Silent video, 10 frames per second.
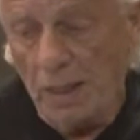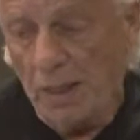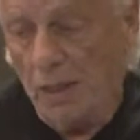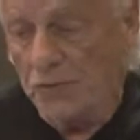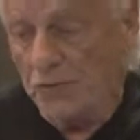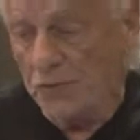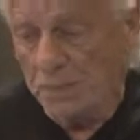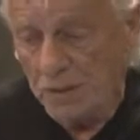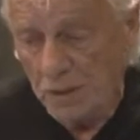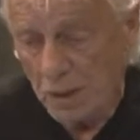Elsa just
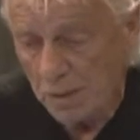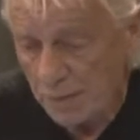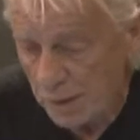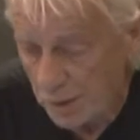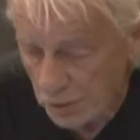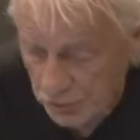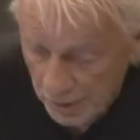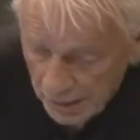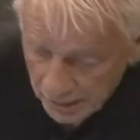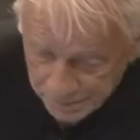put a comment in the
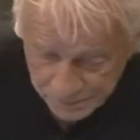chat